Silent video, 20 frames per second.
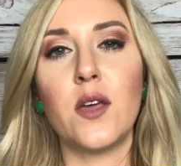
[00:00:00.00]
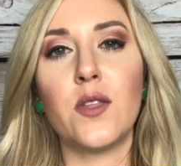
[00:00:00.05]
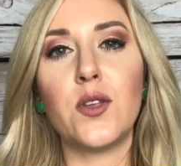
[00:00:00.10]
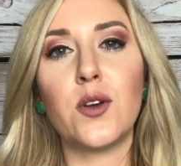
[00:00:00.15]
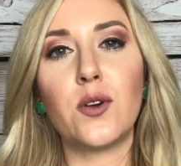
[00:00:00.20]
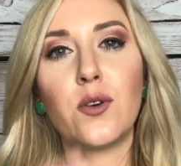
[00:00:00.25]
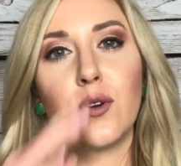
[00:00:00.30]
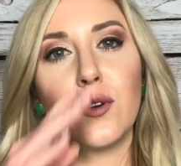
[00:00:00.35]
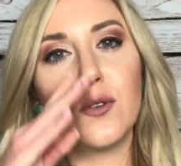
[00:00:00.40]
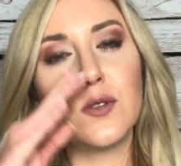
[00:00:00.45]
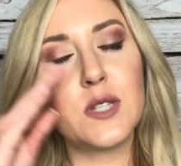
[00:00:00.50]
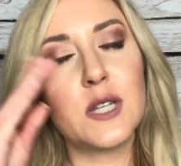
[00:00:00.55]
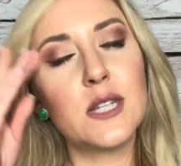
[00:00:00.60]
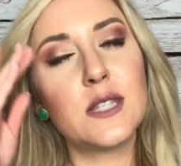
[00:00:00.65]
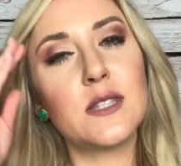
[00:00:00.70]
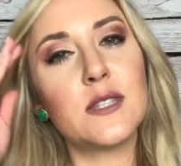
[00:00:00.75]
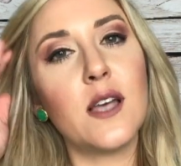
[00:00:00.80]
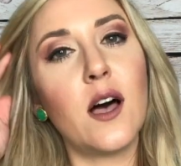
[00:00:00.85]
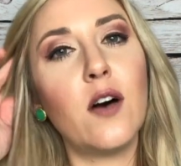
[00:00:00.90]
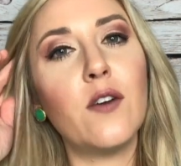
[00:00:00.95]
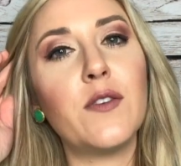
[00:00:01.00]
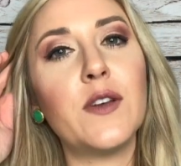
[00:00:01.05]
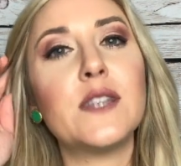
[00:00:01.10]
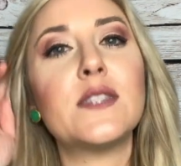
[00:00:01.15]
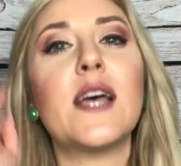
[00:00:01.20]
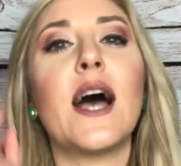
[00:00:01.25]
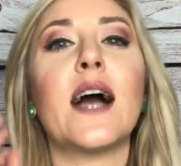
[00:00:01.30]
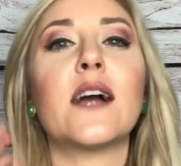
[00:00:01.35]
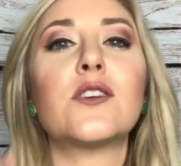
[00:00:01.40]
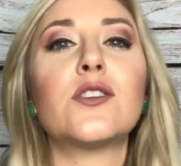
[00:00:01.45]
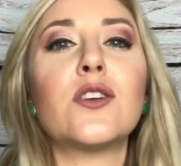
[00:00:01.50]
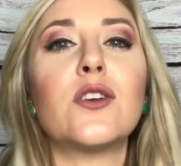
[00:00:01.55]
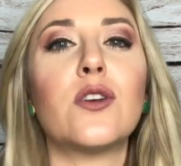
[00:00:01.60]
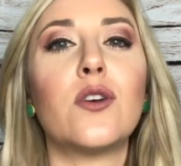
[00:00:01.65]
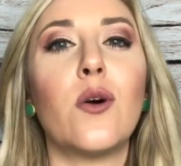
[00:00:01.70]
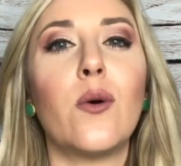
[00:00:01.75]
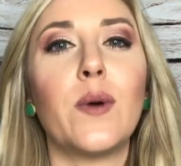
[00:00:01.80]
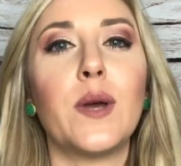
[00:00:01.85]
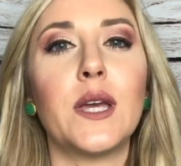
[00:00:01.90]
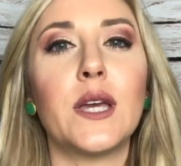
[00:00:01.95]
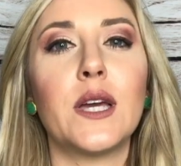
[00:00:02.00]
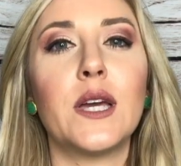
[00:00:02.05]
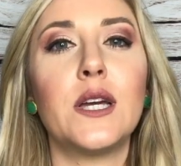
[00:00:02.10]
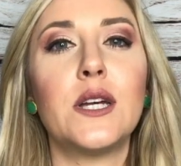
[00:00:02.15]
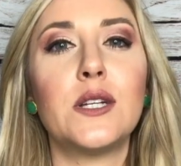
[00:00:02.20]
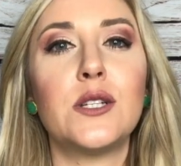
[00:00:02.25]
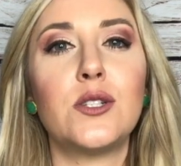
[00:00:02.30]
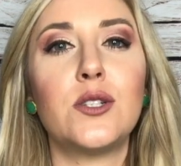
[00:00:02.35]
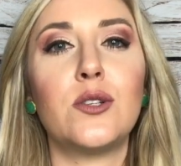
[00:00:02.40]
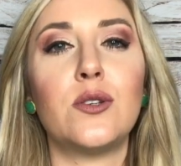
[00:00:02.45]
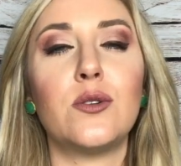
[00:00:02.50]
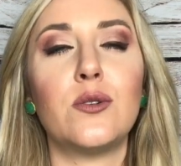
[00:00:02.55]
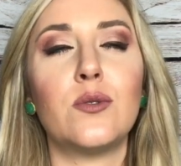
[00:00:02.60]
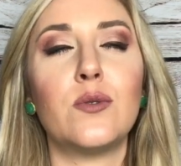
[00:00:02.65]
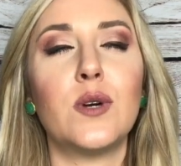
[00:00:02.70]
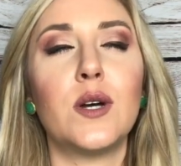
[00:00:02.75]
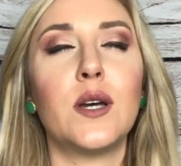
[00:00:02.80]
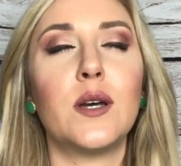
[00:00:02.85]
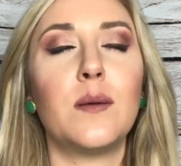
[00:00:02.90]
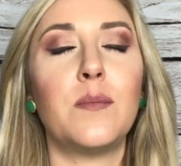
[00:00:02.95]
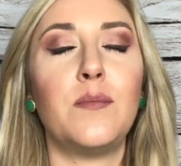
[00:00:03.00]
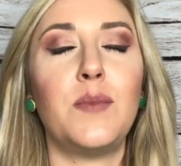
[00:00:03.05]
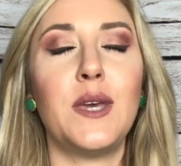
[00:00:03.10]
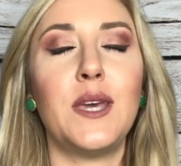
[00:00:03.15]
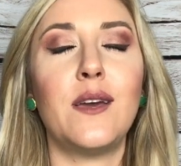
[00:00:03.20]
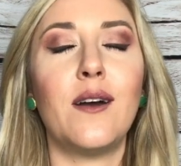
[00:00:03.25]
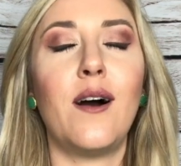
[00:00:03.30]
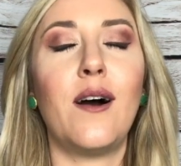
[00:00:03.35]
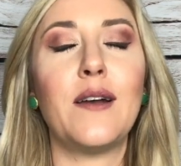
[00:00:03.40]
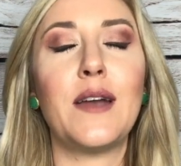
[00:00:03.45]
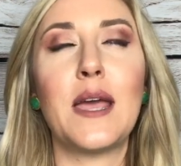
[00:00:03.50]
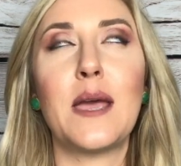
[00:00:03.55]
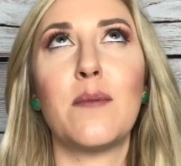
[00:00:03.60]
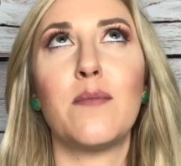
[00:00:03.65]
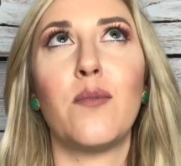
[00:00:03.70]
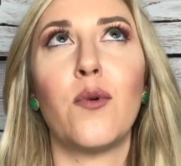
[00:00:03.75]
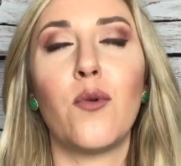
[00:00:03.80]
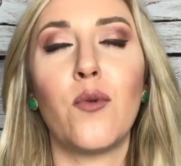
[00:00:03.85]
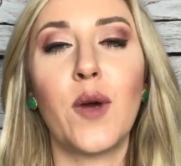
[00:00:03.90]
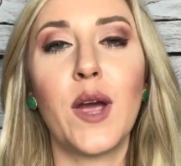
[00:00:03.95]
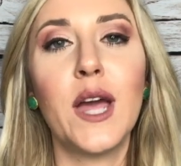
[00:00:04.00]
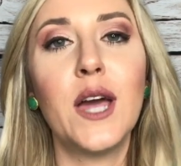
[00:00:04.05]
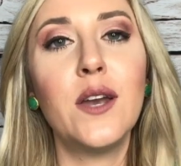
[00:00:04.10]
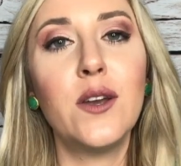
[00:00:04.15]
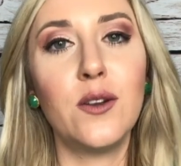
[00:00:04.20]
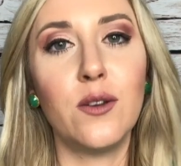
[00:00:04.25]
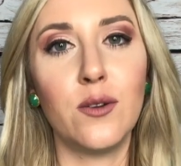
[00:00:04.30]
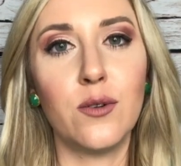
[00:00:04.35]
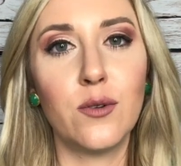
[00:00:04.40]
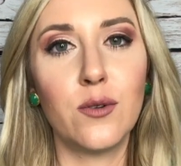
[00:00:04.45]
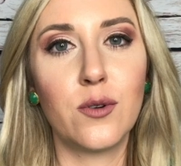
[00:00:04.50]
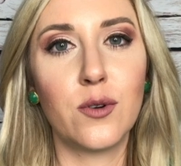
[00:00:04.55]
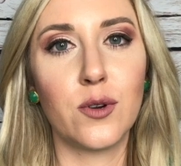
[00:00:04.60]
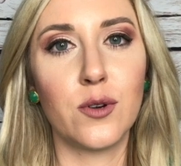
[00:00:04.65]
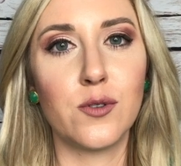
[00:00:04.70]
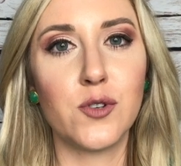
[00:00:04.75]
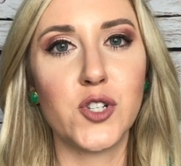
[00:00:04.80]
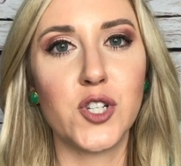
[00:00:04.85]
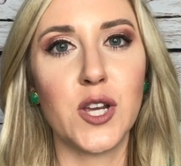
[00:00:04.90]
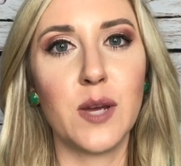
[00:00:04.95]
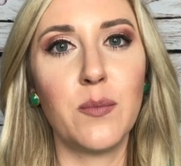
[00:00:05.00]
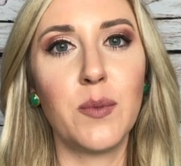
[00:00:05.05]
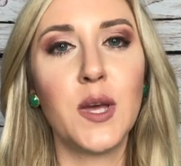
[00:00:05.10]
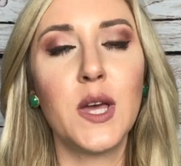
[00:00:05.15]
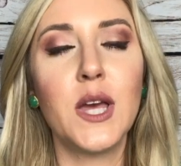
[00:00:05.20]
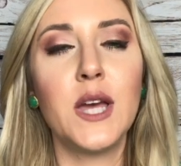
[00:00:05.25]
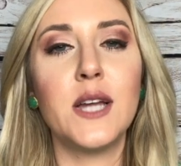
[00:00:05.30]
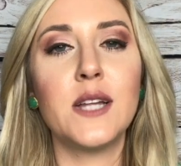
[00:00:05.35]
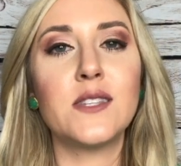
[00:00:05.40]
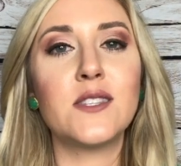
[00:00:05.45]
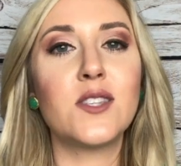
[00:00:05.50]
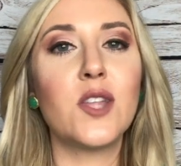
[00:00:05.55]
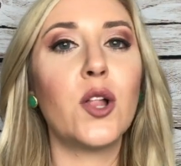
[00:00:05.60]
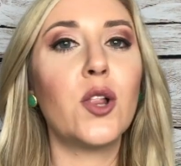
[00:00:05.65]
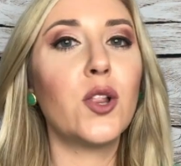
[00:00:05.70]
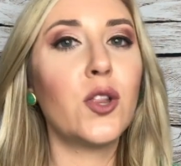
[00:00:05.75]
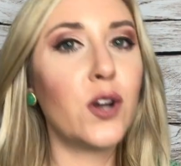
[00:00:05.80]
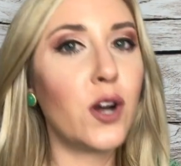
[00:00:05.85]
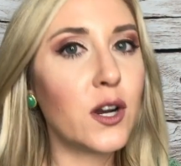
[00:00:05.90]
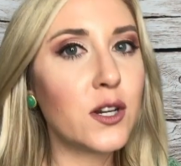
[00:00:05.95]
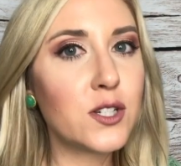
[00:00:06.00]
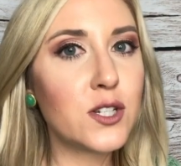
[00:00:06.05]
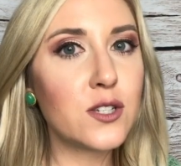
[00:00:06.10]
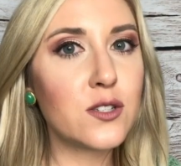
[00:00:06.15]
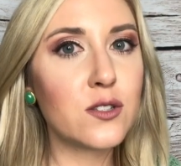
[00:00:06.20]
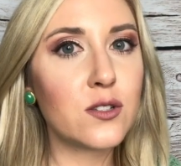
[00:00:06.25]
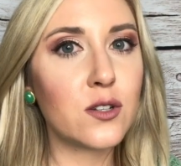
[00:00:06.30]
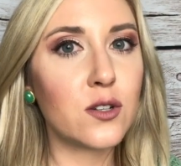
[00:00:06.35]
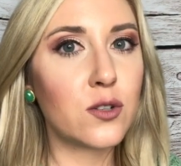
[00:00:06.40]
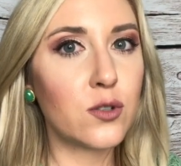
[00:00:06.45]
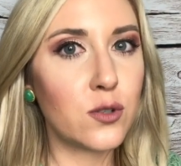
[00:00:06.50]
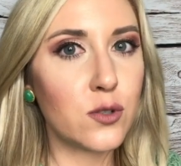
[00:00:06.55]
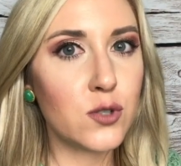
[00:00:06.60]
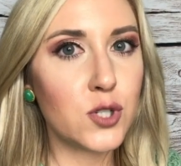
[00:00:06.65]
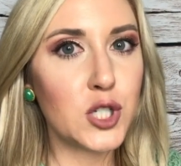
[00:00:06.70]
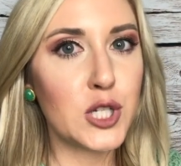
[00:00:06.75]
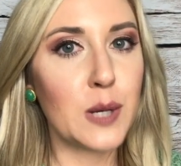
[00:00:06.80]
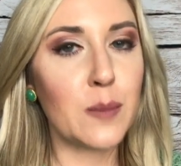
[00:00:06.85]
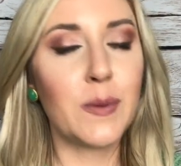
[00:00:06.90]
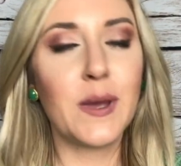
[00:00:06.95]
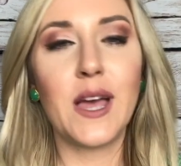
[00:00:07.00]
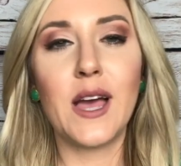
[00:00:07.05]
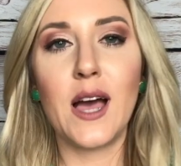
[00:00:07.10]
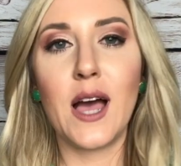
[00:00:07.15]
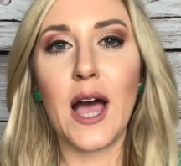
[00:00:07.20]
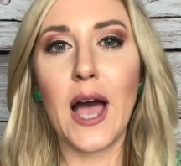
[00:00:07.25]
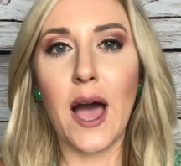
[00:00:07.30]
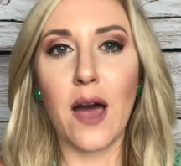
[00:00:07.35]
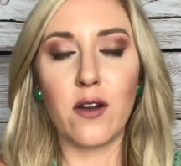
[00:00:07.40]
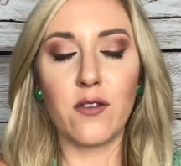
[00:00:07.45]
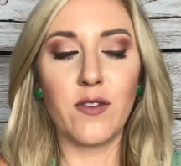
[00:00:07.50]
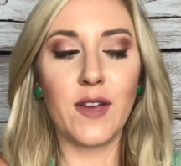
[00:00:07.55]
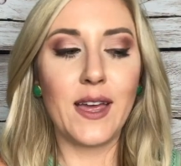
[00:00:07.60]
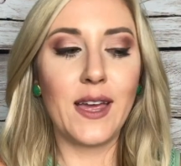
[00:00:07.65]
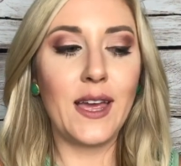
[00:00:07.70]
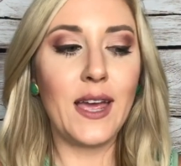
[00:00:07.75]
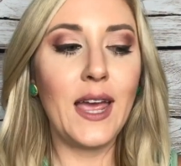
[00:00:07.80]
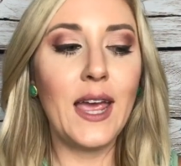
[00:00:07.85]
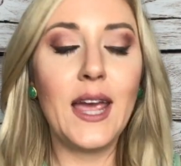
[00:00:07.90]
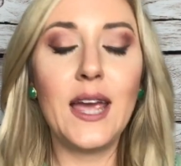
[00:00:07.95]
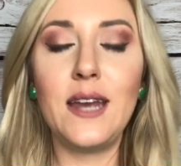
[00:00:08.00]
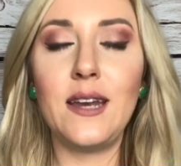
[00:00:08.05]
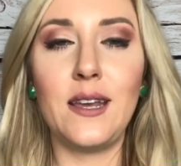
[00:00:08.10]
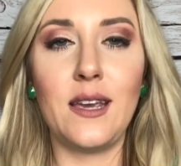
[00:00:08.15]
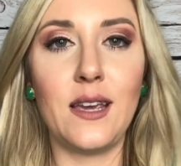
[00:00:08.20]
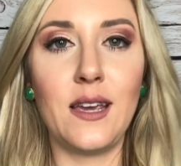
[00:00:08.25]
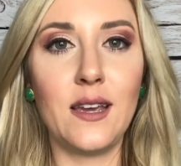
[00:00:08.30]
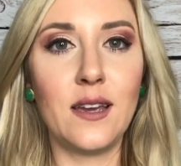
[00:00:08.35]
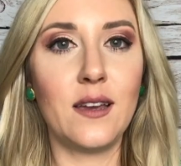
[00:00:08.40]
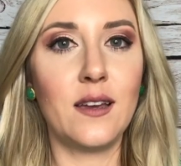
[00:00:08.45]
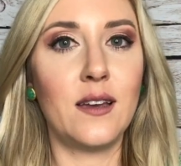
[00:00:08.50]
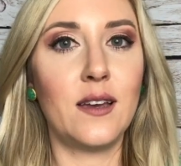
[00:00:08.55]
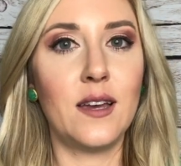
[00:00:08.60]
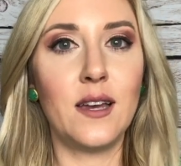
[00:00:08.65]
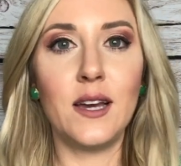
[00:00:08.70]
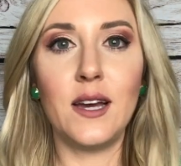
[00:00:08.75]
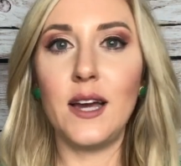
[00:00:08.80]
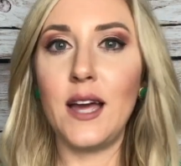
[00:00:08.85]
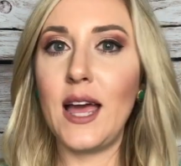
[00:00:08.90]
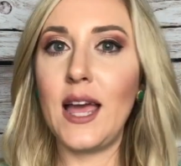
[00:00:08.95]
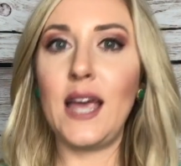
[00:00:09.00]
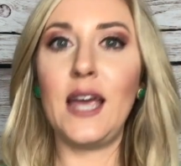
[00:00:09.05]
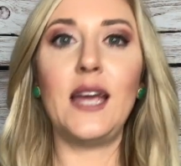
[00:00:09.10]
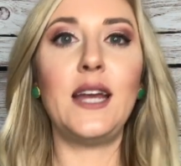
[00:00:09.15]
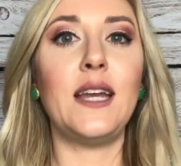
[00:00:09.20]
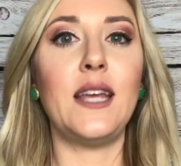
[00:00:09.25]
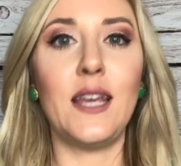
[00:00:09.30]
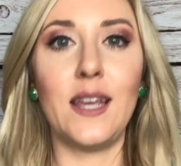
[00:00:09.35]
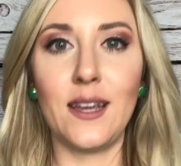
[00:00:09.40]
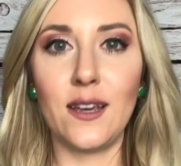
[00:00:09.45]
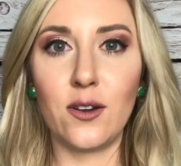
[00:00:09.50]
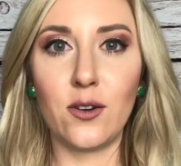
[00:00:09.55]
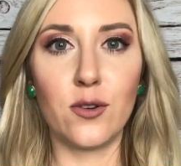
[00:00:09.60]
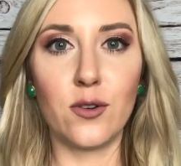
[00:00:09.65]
The cruise itself is actually going to be on a brand new cruise ship. It's the largest cruise ship out of any any